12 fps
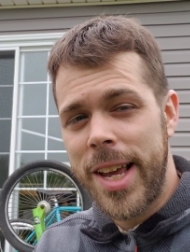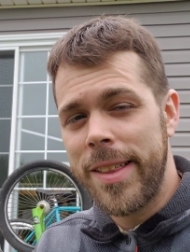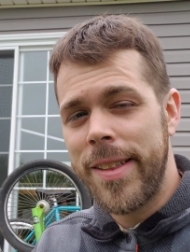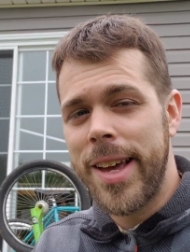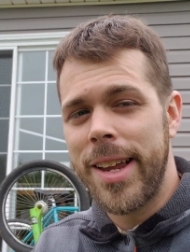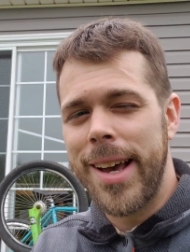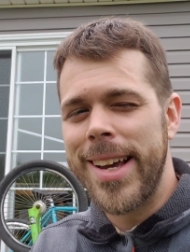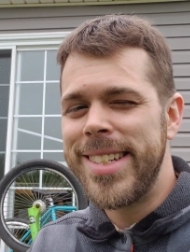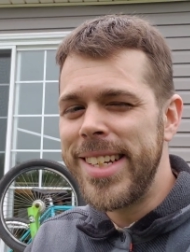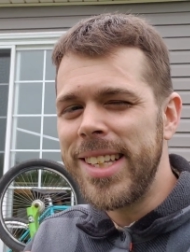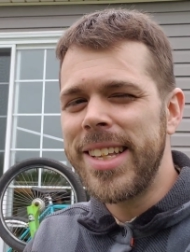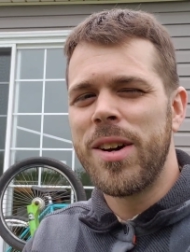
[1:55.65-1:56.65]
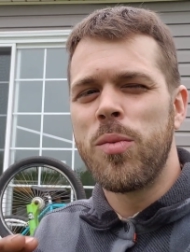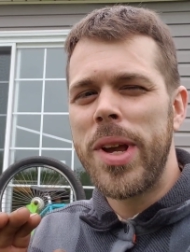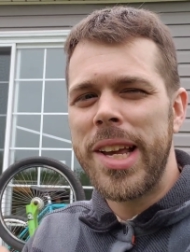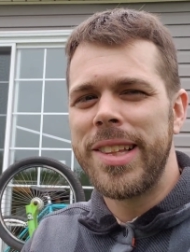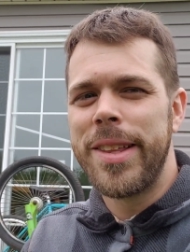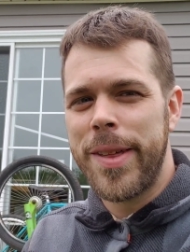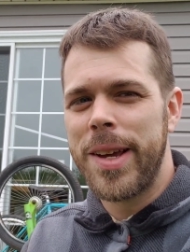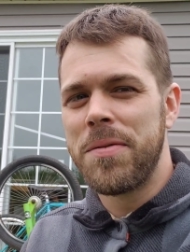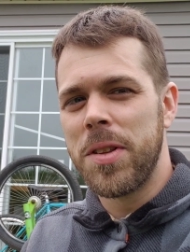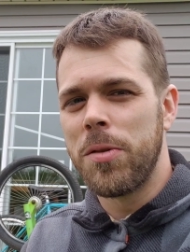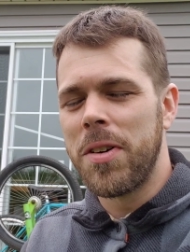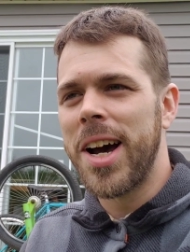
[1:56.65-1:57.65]
and then ideally a weekly thing
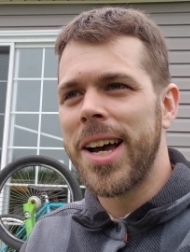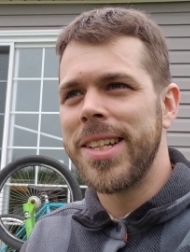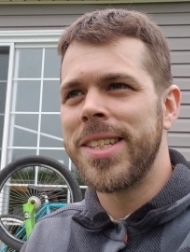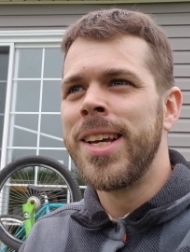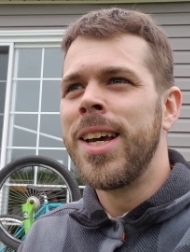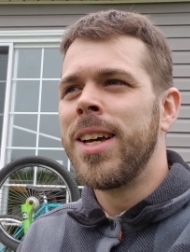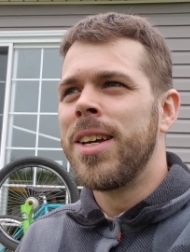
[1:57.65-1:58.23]
for the rides.